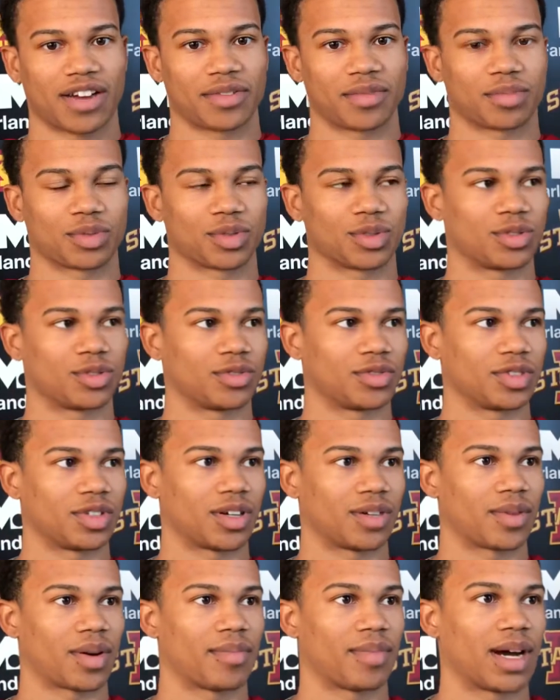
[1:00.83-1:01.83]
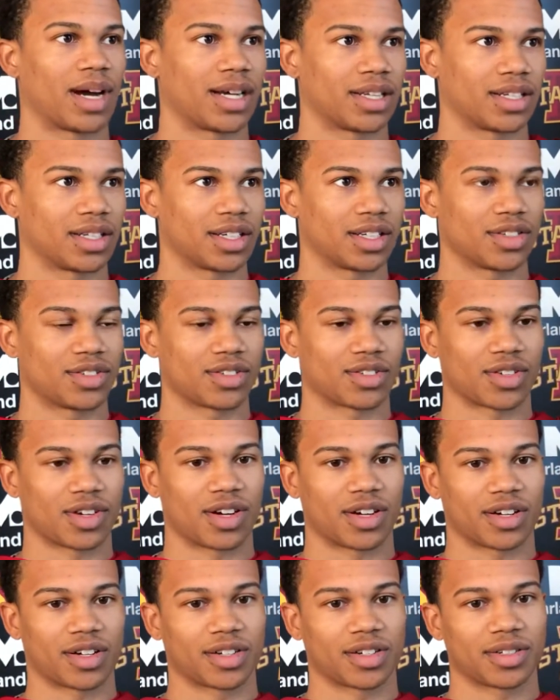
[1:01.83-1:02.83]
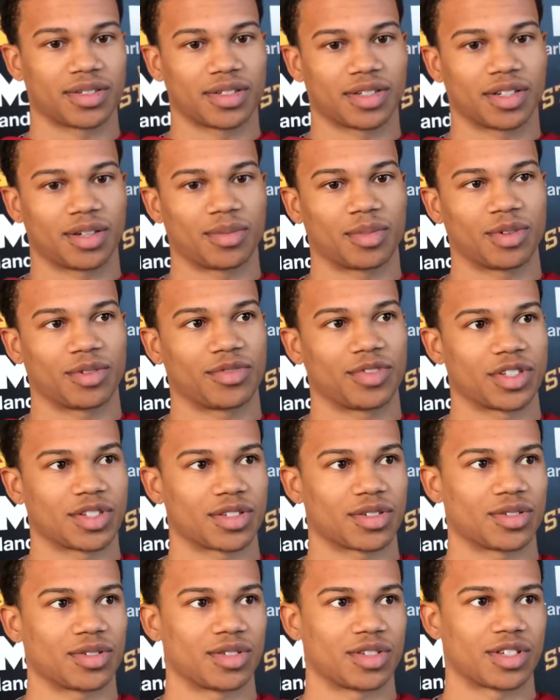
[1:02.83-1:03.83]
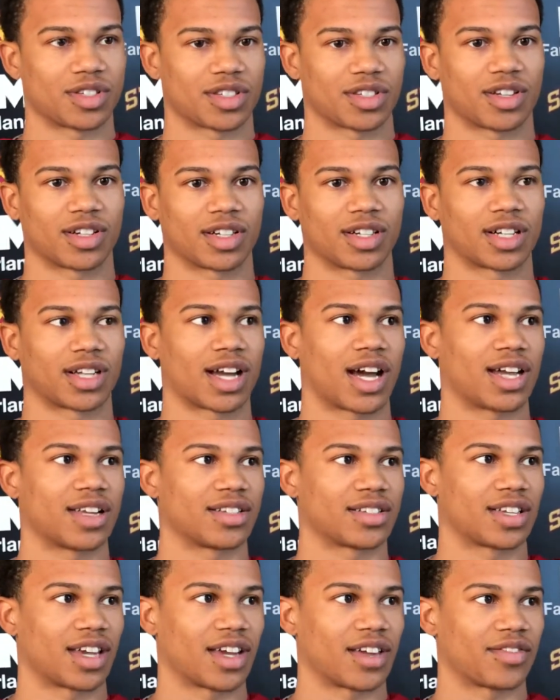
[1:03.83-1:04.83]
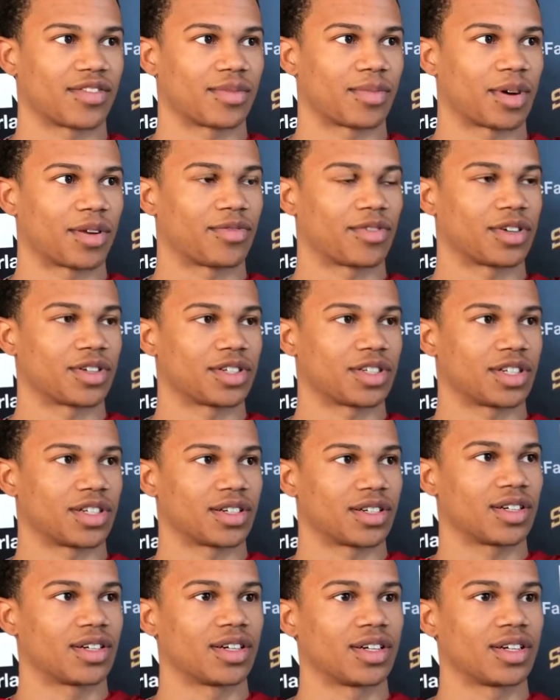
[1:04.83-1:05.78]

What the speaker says: improved, you know, my body getting stronger, you know, more physical, and just learning the college game from my first year